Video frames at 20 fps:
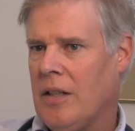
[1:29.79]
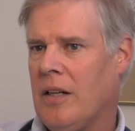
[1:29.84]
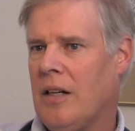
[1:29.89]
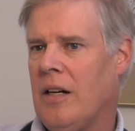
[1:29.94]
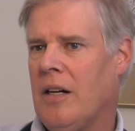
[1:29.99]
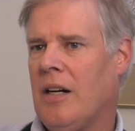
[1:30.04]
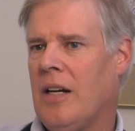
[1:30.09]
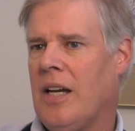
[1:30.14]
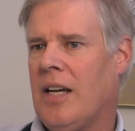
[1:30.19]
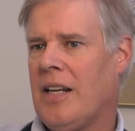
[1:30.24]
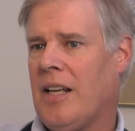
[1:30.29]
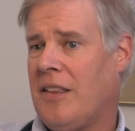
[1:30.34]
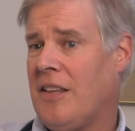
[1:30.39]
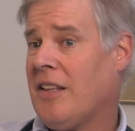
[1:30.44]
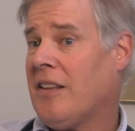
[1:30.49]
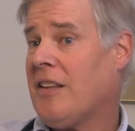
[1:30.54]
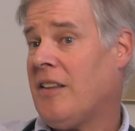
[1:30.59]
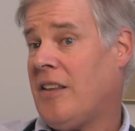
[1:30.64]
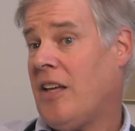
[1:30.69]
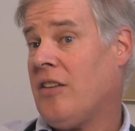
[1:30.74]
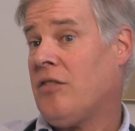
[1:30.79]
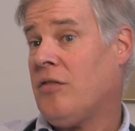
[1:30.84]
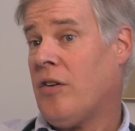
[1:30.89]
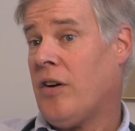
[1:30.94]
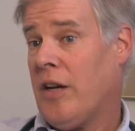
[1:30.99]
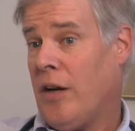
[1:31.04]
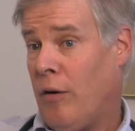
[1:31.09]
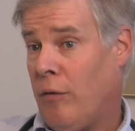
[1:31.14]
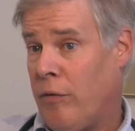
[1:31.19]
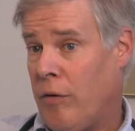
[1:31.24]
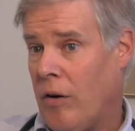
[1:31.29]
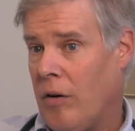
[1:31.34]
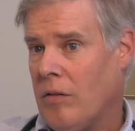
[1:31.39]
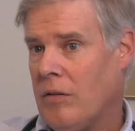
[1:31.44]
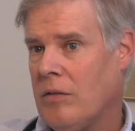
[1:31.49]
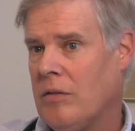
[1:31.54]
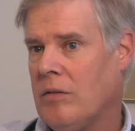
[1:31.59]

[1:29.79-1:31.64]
And I think that that's very helpful.